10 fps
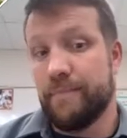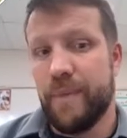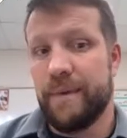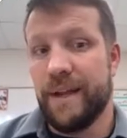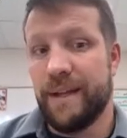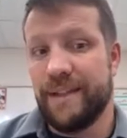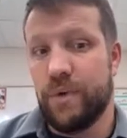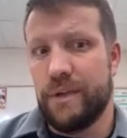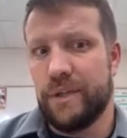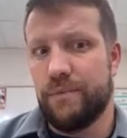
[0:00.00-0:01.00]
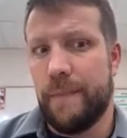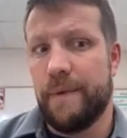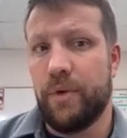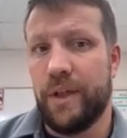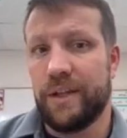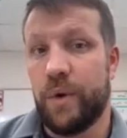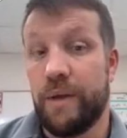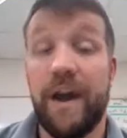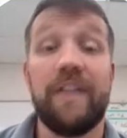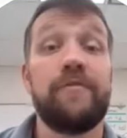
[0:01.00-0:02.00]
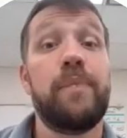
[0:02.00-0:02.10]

Maybe not this one. This one might be more like 25.